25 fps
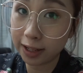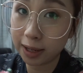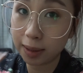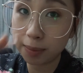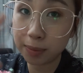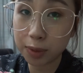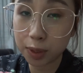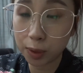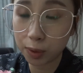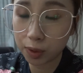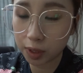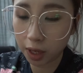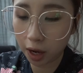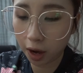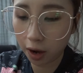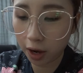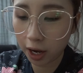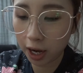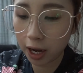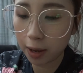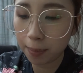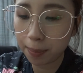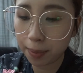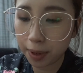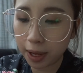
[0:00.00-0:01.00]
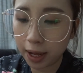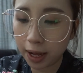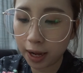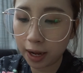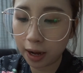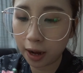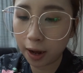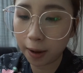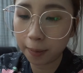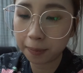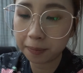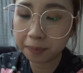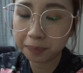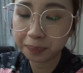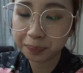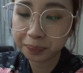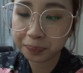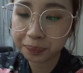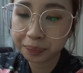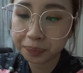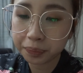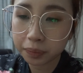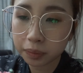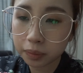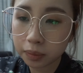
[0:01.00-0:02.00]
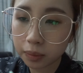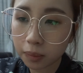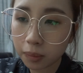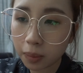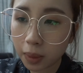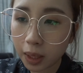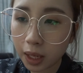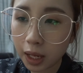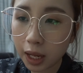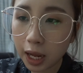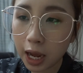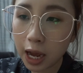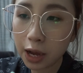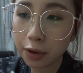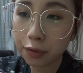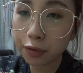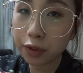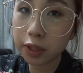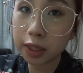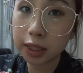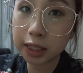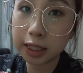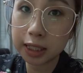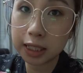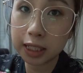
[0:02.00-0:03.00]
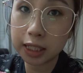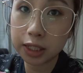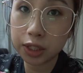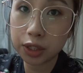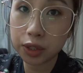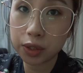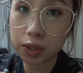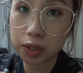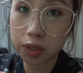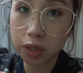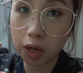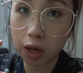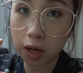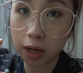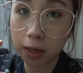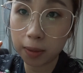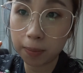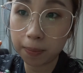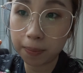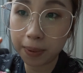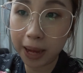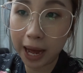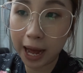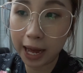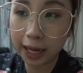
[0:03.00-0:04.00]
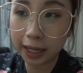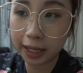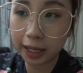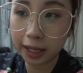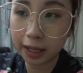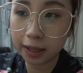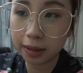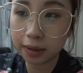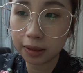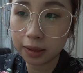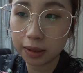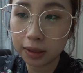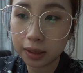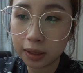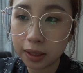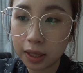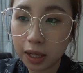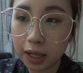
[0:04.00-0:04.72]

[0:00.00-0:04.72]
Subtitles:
I'm so sorry, but I really need to start packing.